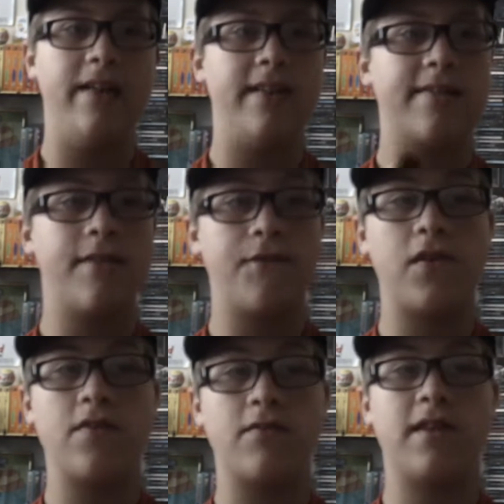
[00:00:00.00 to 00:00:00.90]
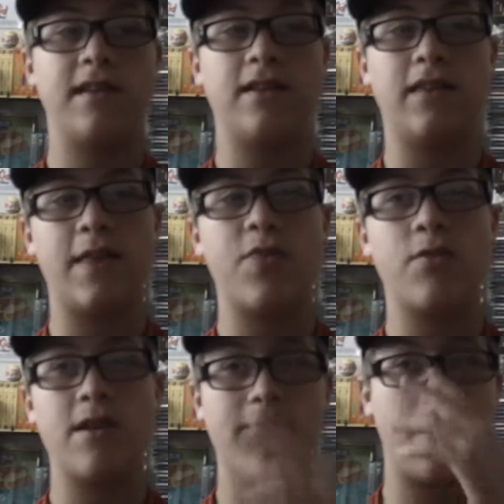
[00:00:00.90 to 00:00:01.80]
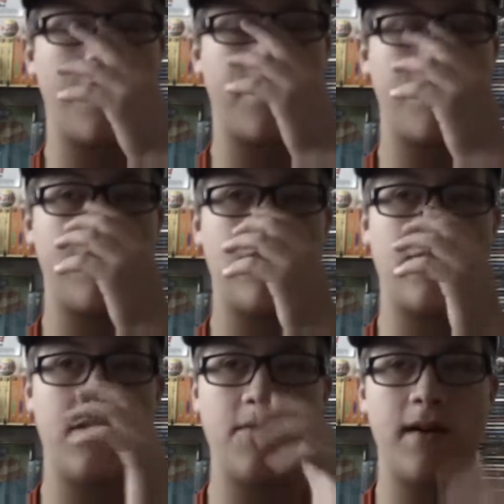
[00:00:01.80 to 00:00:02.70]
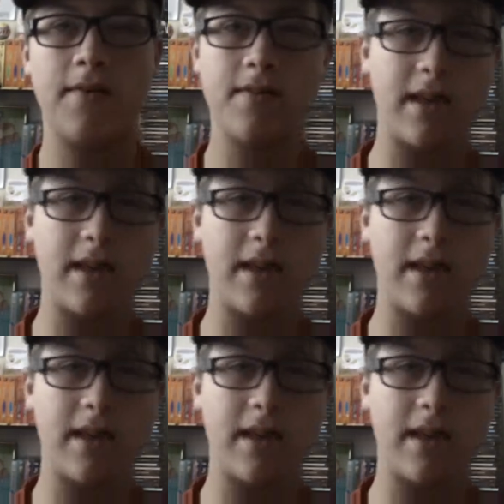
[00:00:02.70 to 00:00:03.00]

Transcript: This is the first one I did in like 3 months, maybe 2 months.